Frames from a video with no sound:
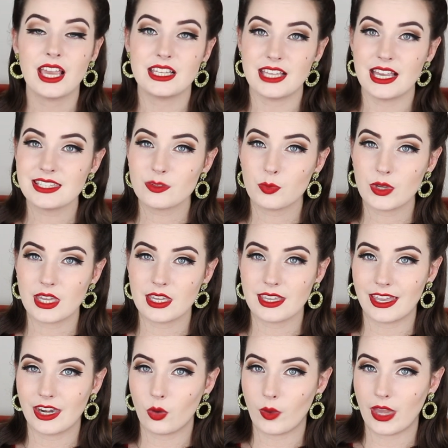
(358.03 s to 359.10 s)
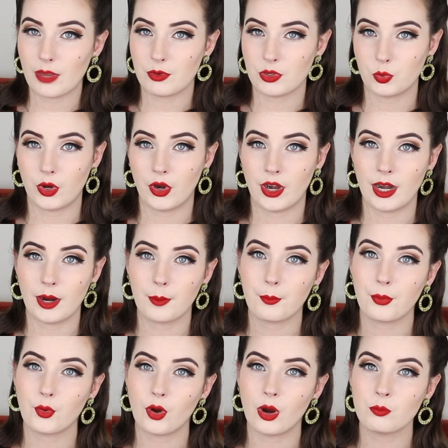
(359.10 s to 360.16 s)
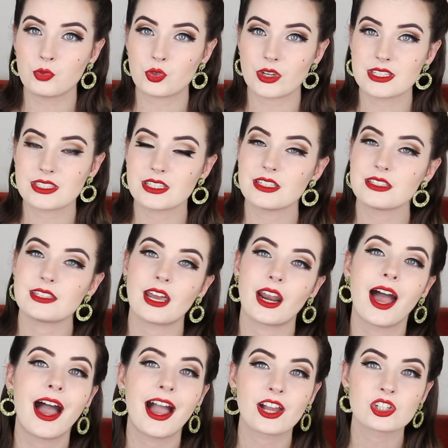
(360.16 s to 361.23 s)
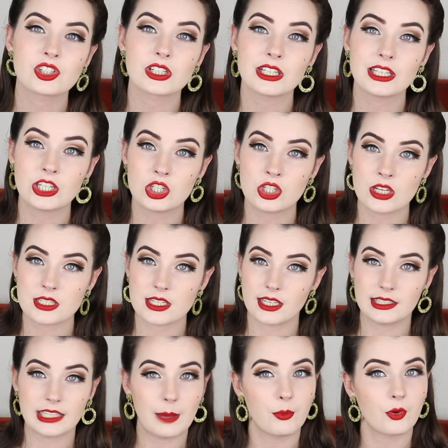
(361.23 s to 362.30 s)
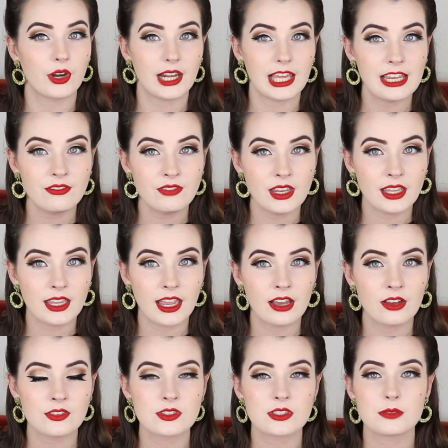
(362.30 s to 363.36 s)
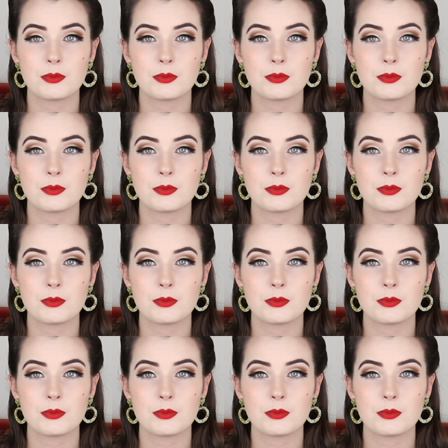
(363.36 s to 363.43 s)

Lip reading: Yes, we can get away with wearing prom dresses that are actually just elaborate evening gowns